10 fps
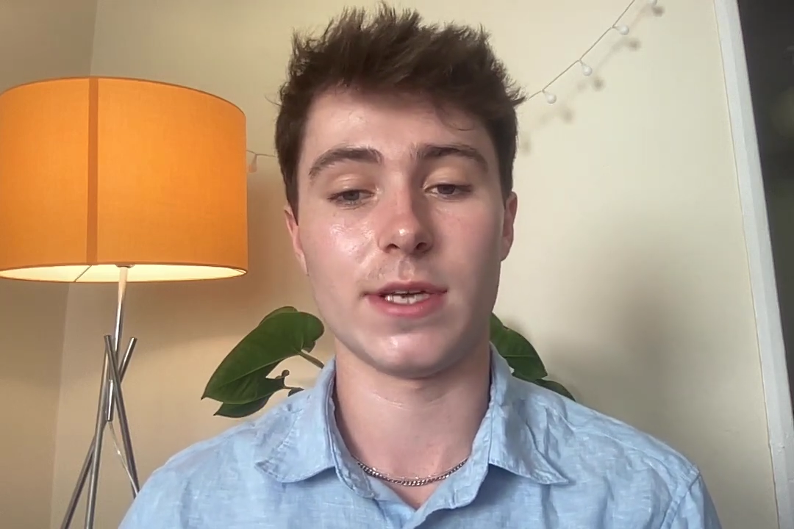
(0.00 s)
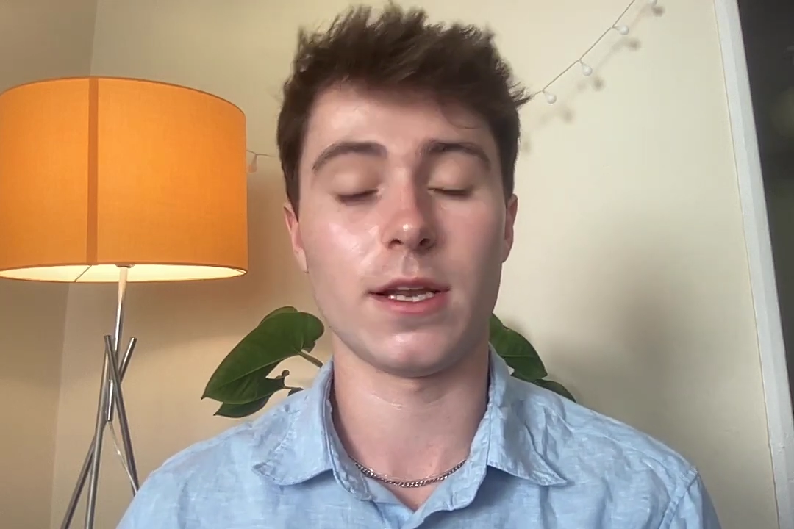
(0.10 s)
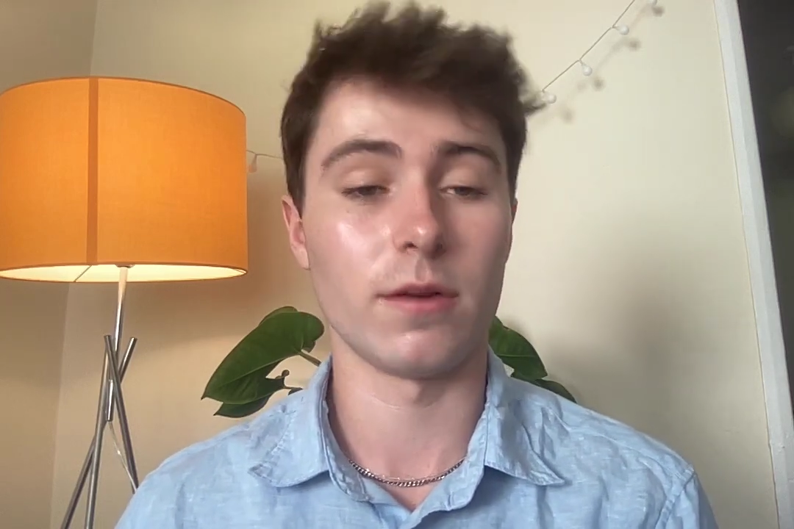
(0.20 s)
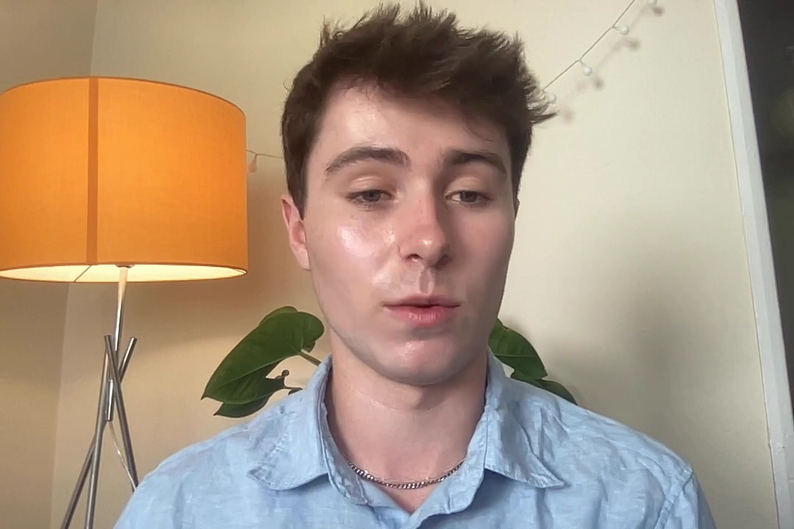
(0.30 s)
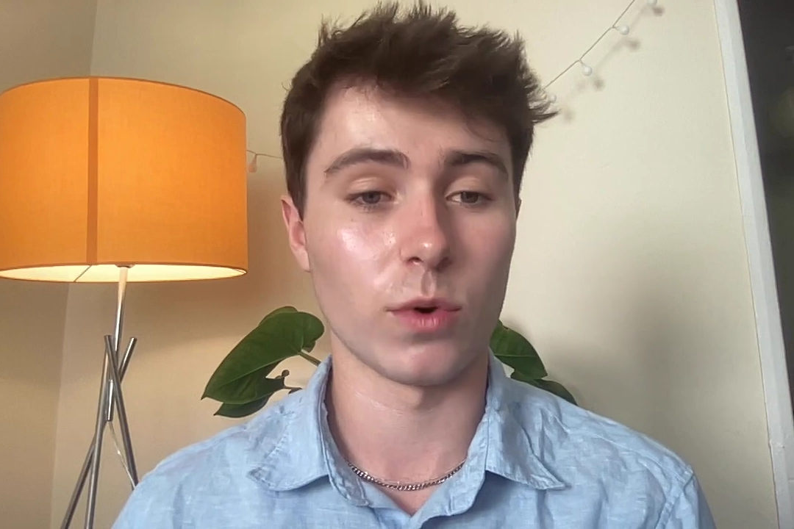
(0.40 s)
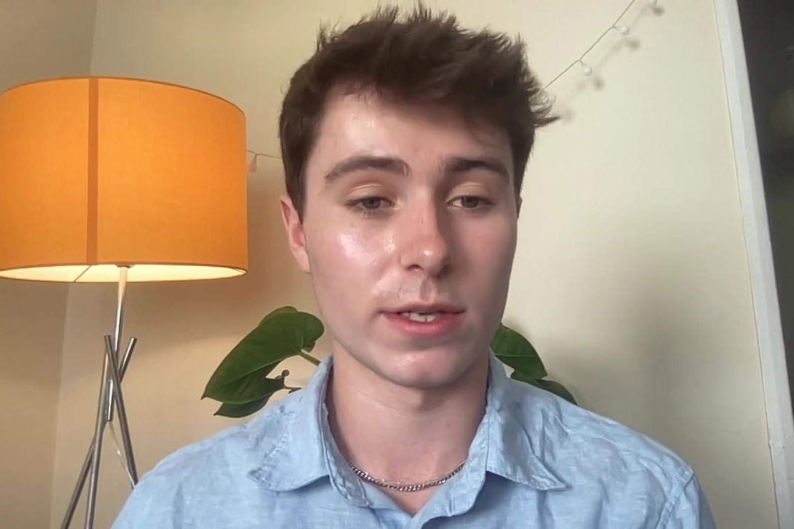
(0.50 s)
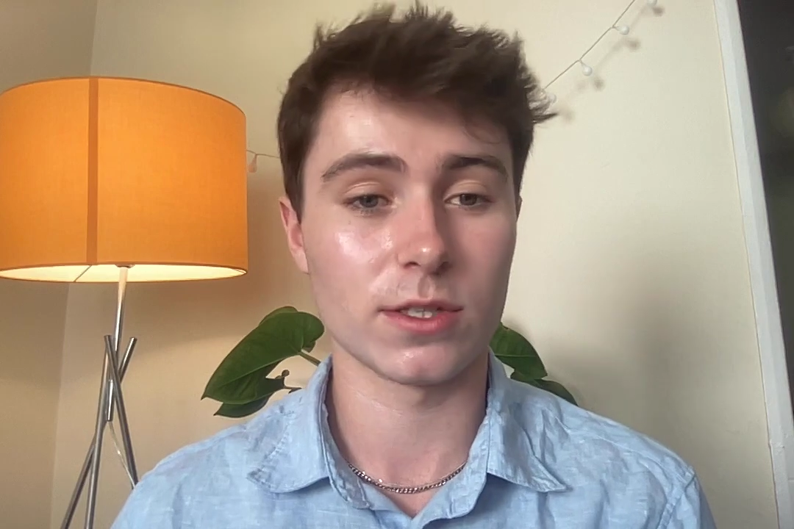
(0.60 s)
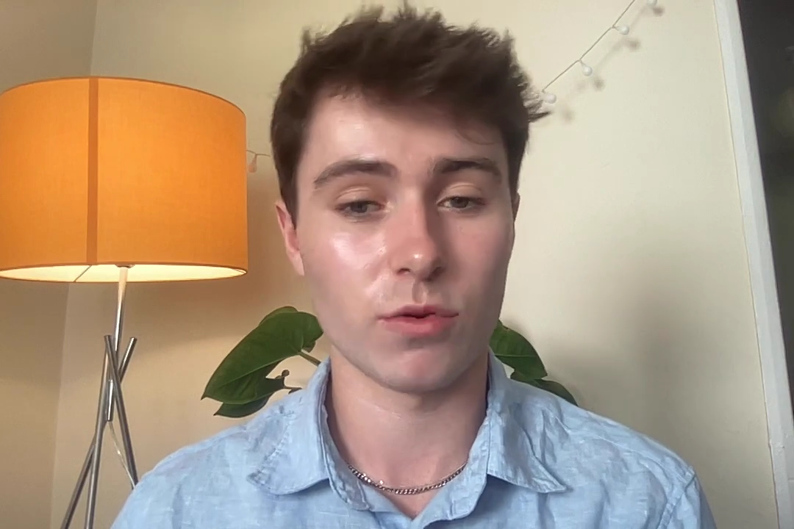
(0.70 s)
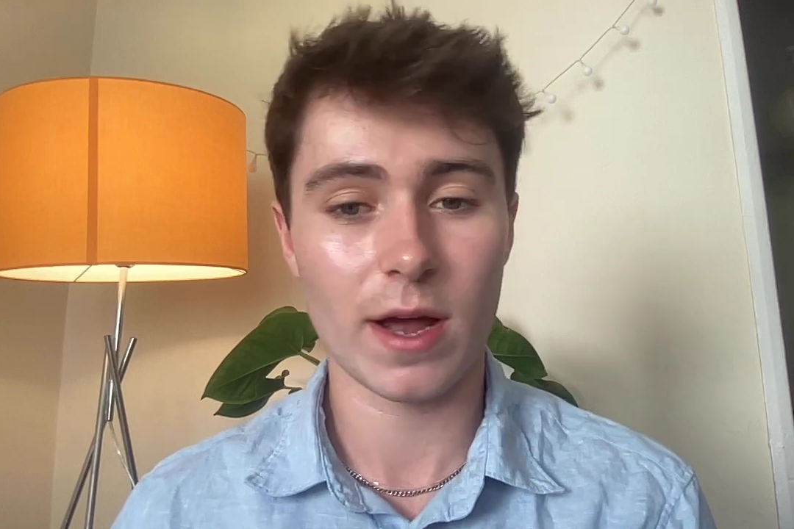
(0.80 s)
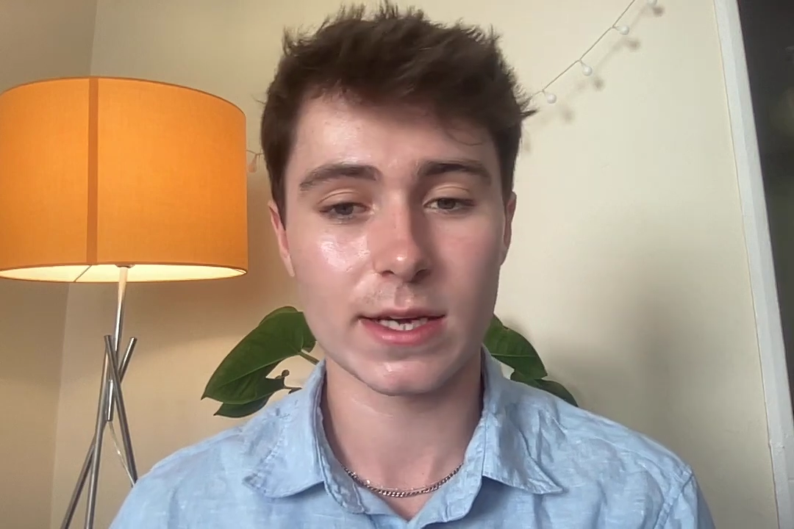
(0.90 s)
and only 1 is
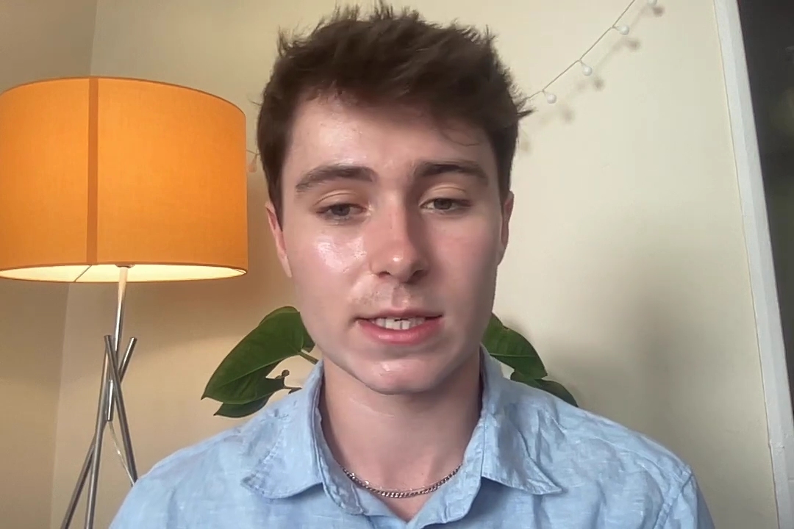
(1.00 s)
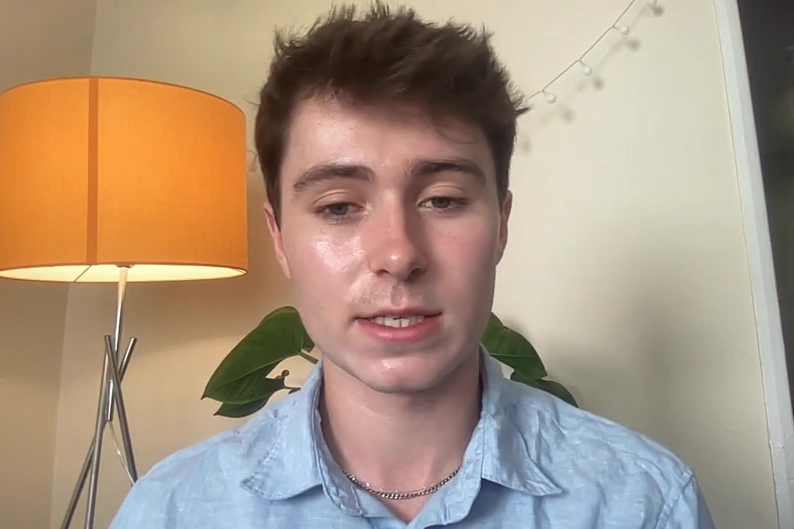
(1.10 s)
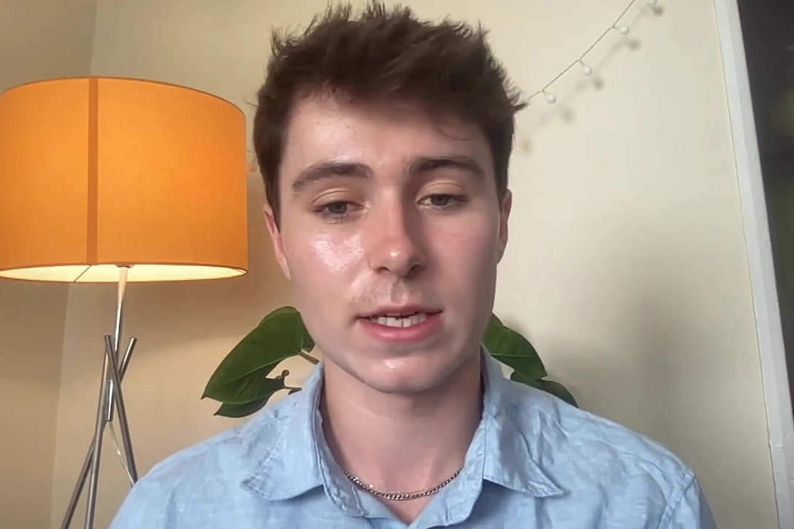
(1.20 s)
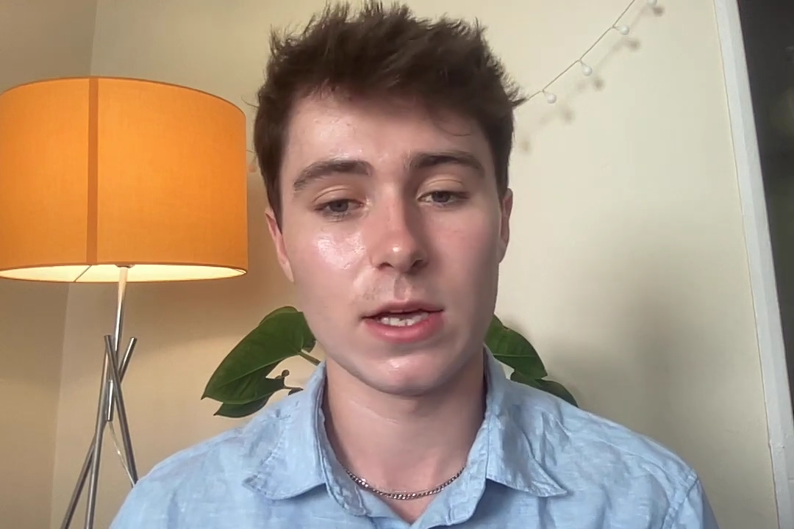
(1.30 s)
correct,